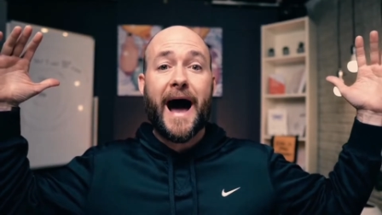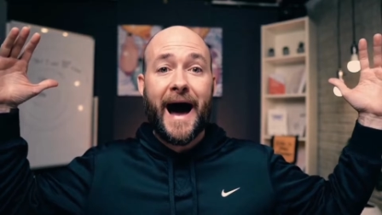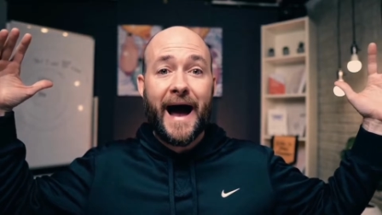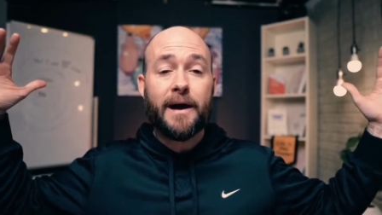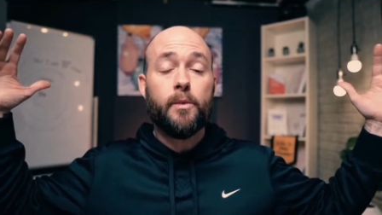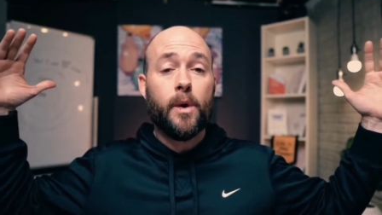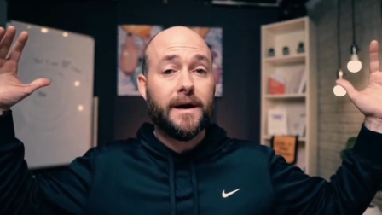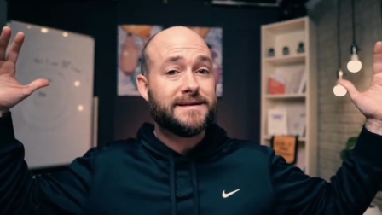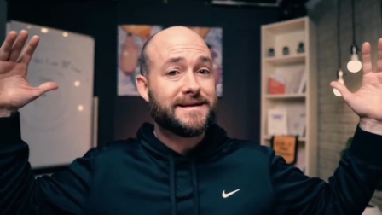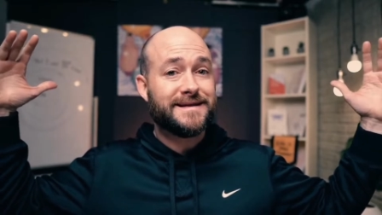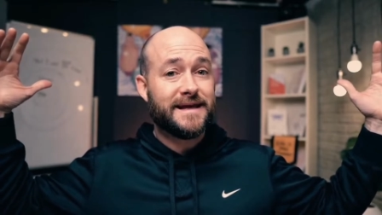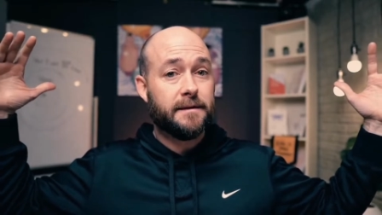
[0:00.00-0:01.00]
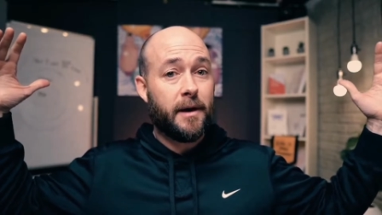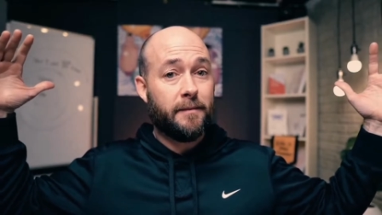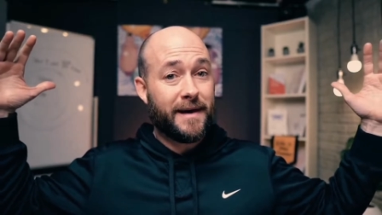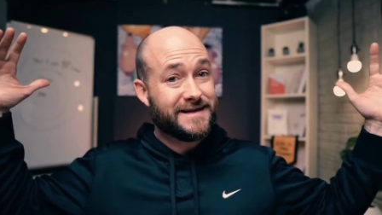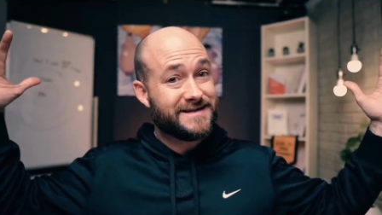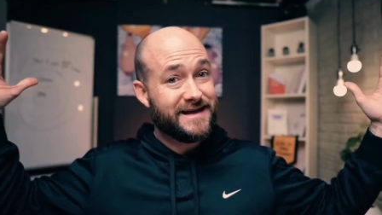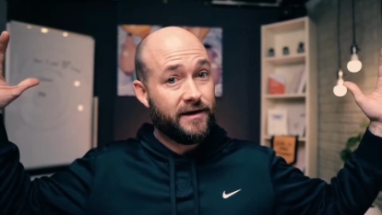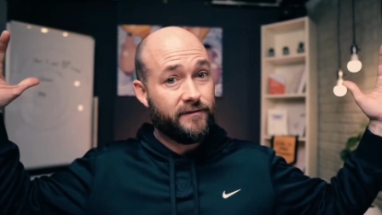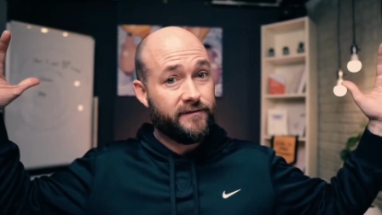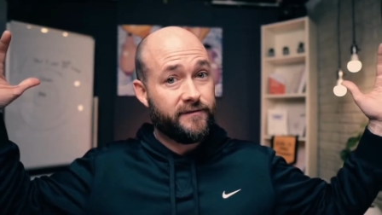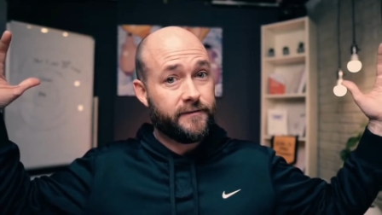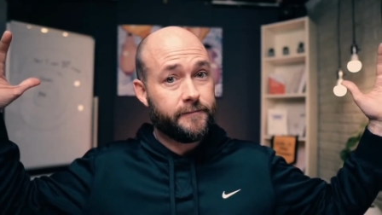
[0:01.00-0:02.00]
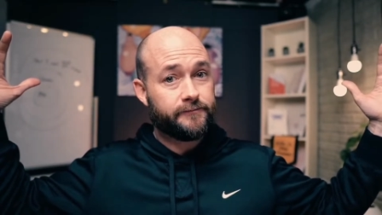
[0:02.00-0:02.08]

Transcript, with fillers: I want to think about myself